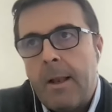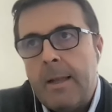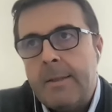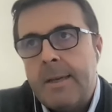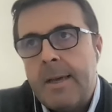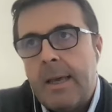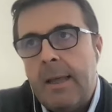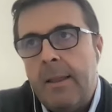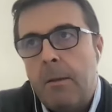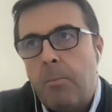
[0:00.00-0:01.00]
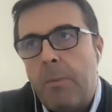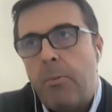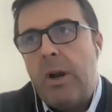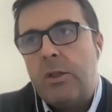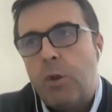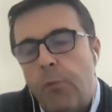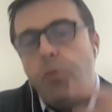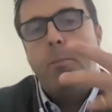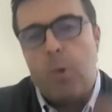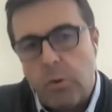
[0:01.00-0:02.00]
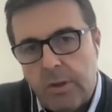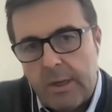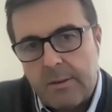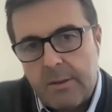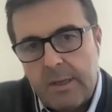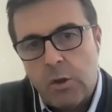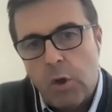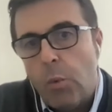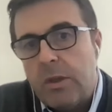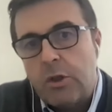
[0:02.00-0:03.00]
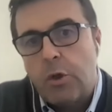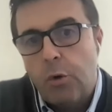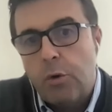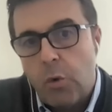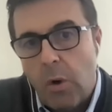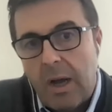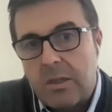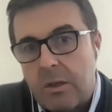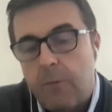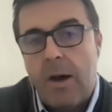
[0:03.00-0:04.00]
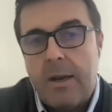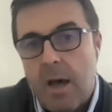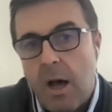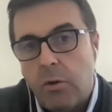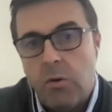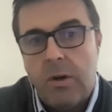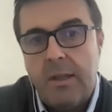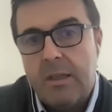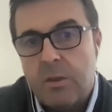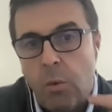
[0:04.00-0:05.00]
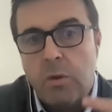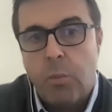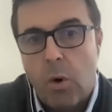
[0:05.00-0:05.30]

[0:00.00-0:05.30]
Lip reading: let's say in the preparation of new projects. It's always good to actually find out new ideas of what